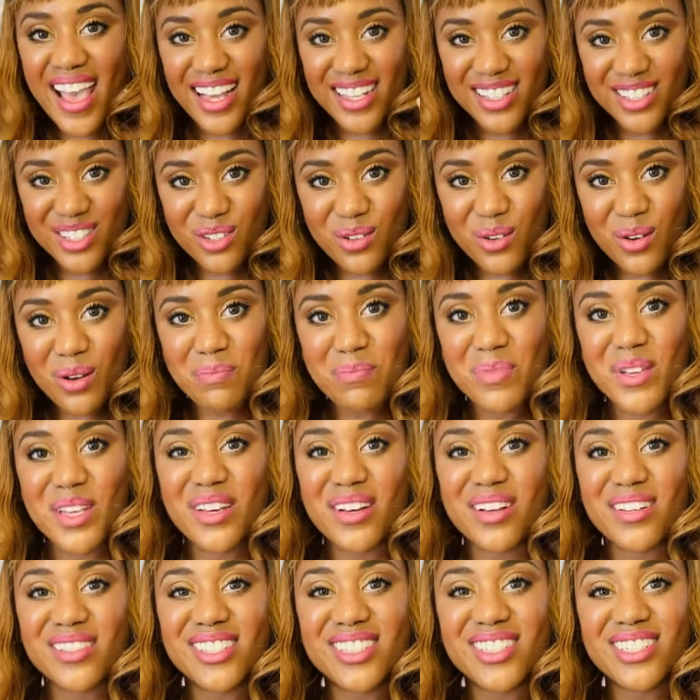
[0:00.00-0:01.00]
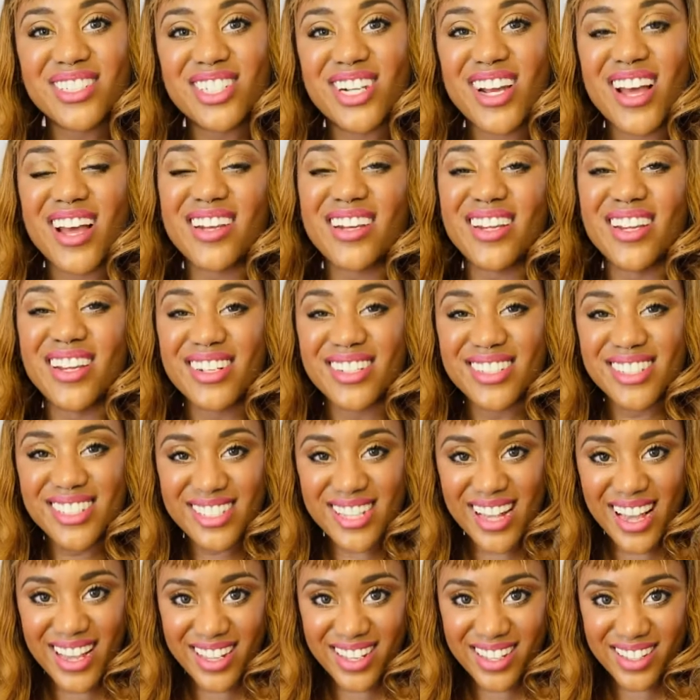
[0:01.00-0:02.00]
Scorpio, Sachan here,
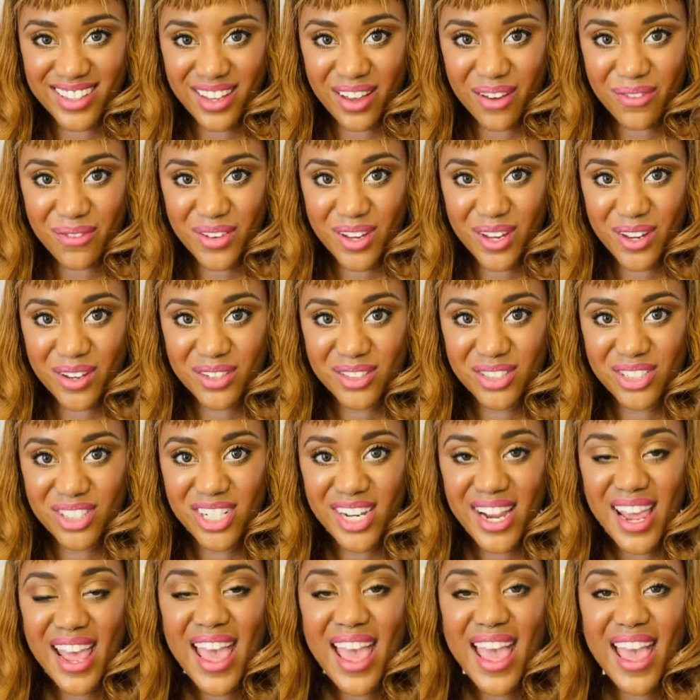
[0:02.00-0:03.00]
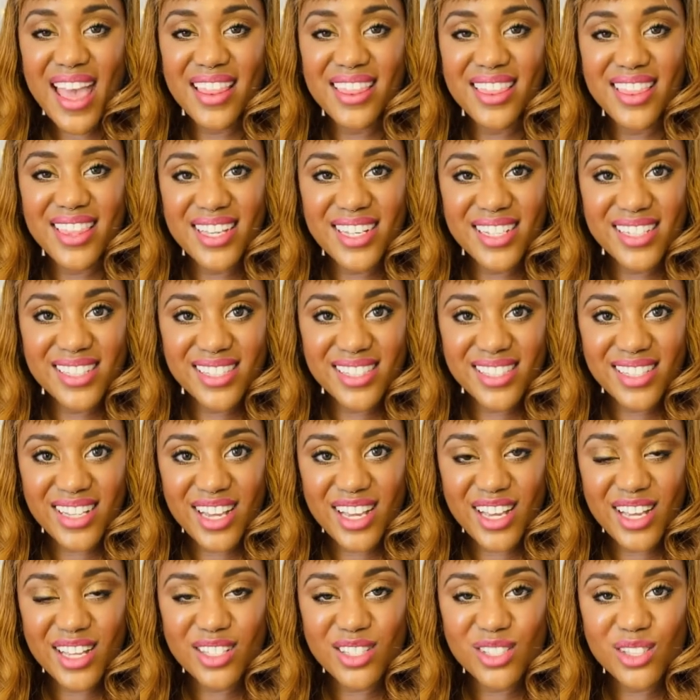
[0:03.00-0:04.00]
psychic love coach, and this
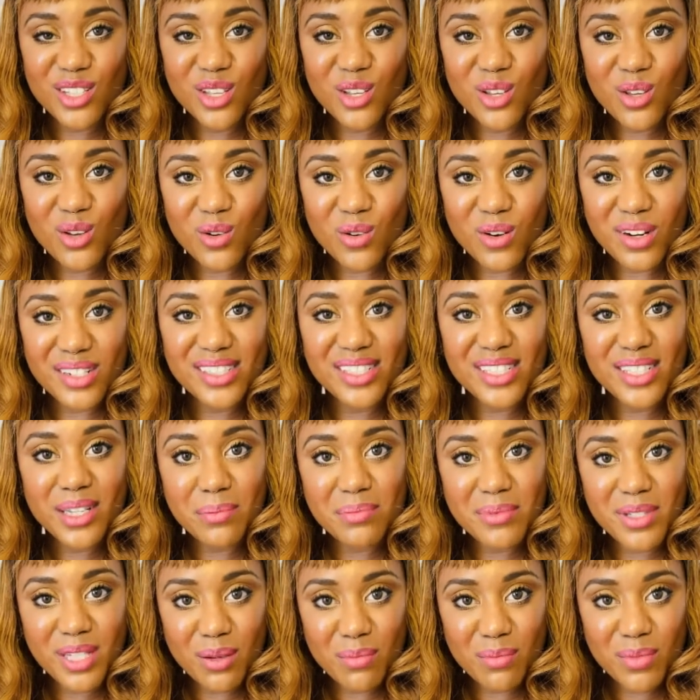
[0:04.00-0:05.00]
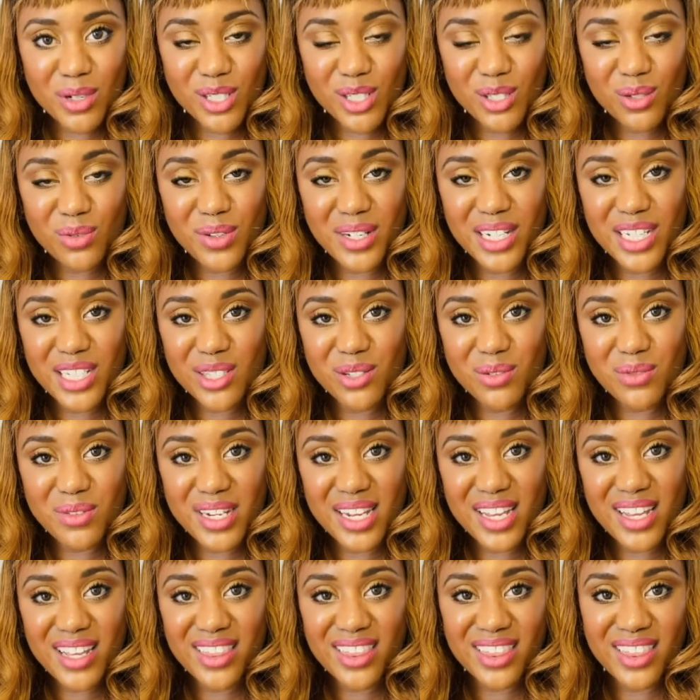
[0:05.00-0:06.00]
is your September
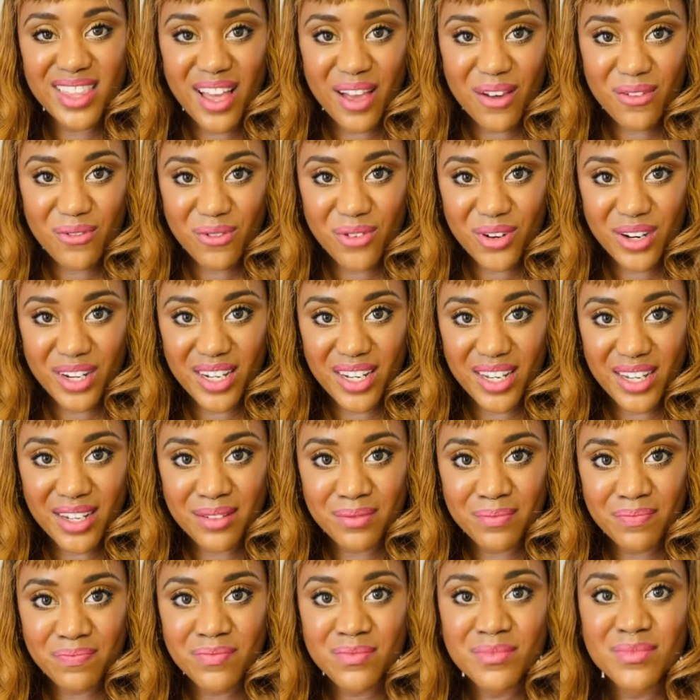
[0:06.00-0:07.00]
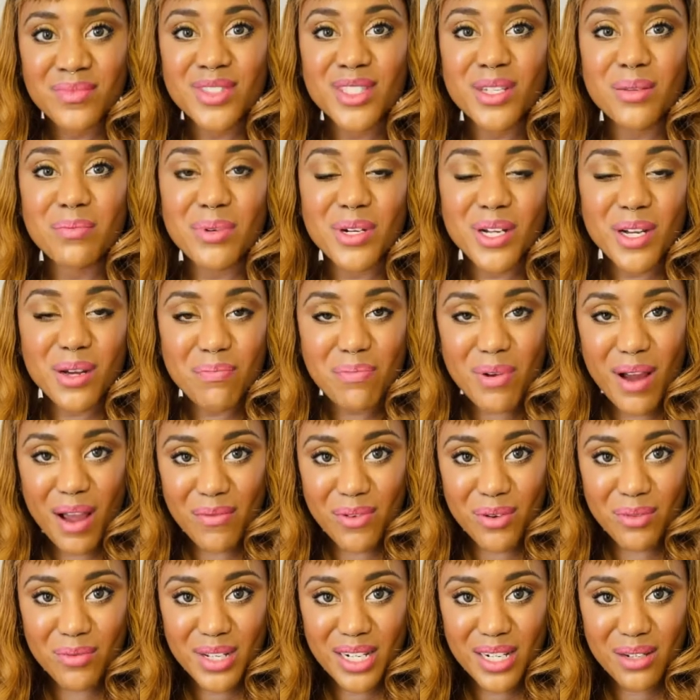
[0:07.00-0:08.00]
2020 love reading. To book a
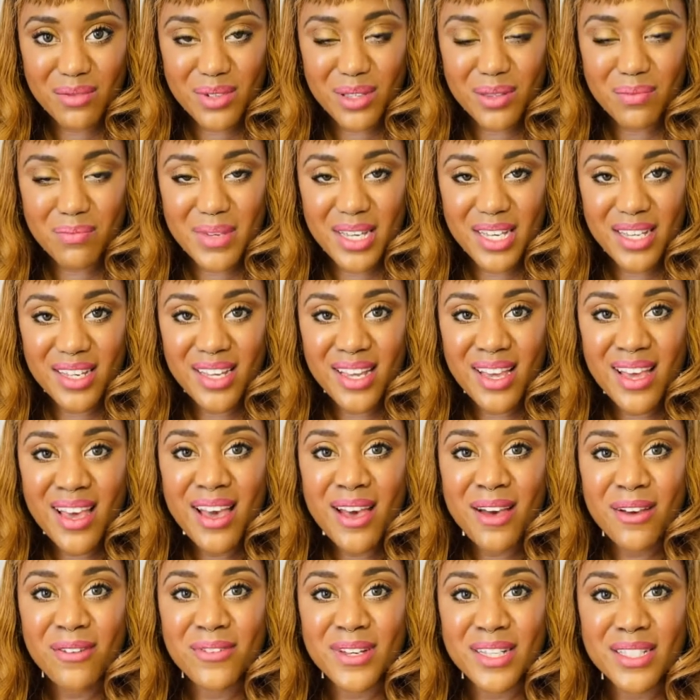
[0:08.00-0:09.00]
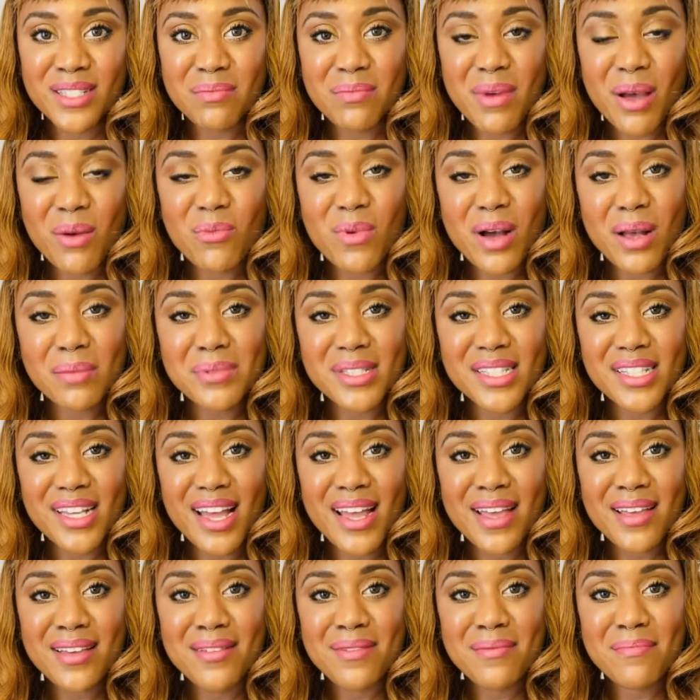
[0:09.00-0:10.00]
private reading with me, visit my
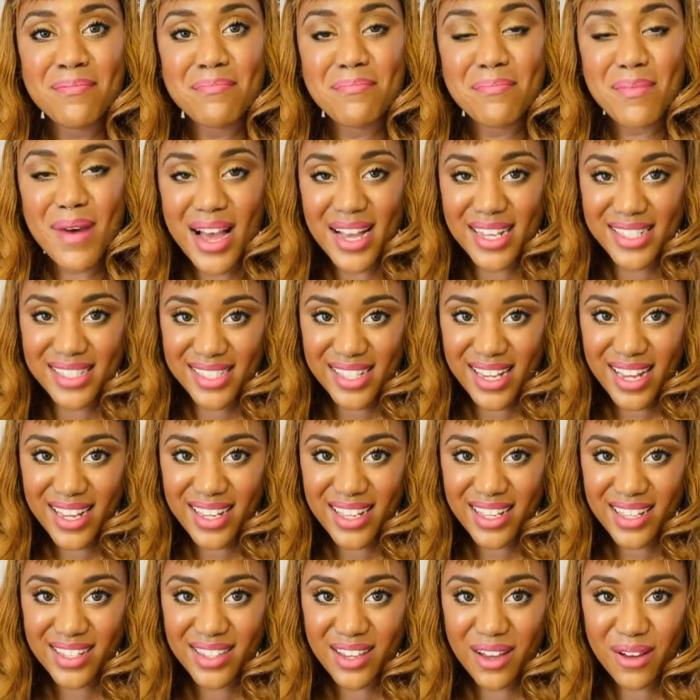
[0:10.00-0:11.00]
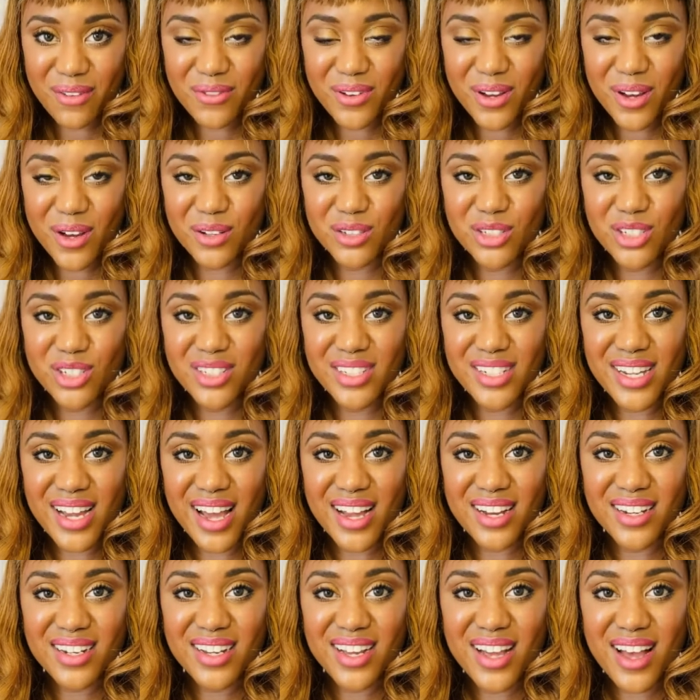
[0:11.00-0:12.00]
website,
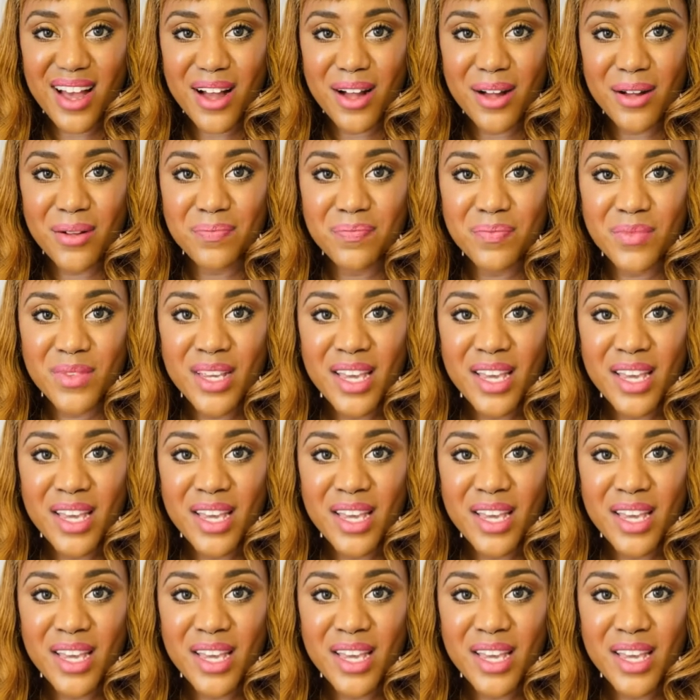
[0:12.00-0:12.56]
mypsychiclovecoach.com.